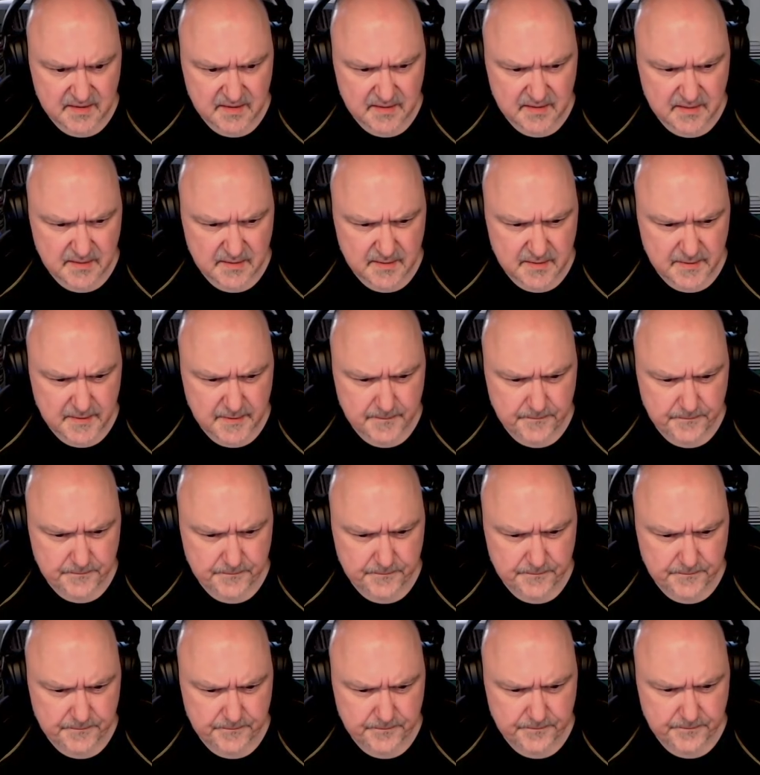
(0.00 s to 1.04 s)

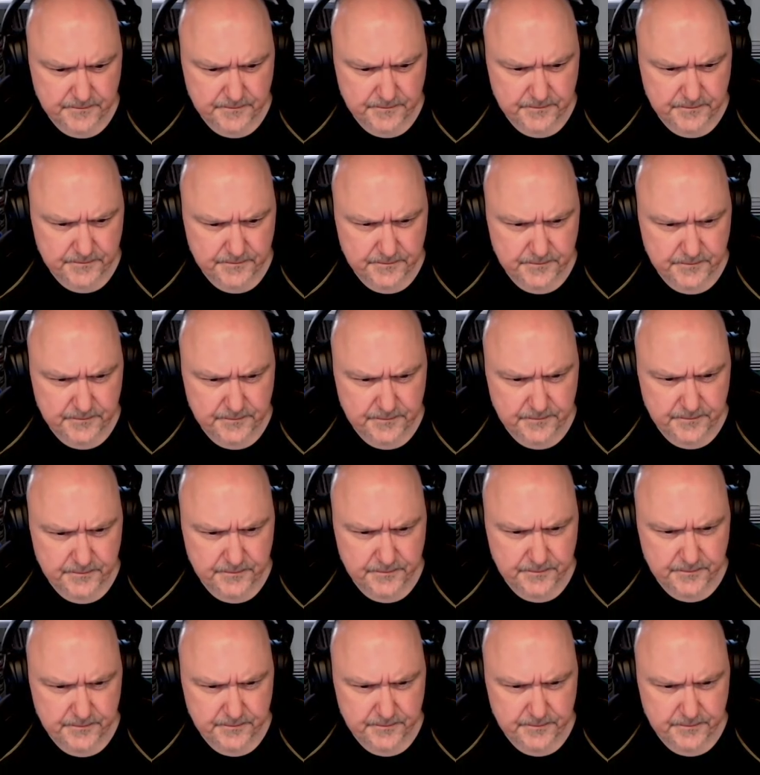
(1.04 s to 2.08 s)

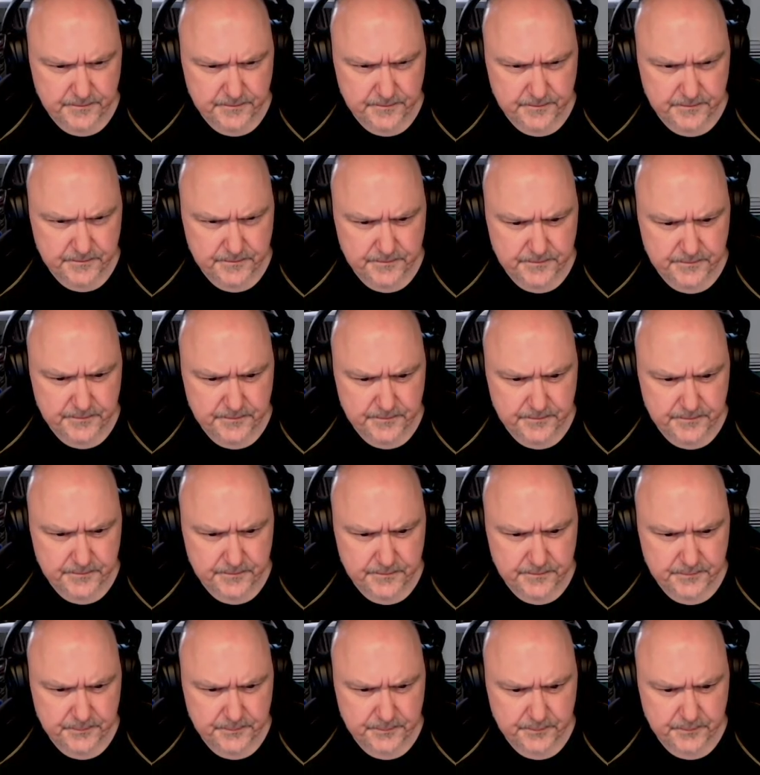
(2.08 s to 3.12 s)

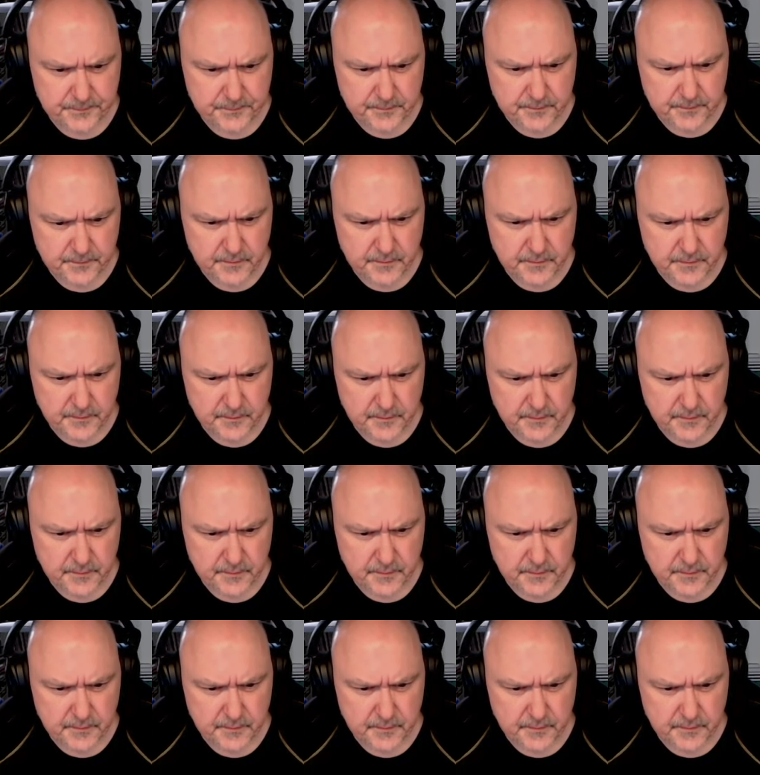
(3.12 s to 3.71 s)
[no speech]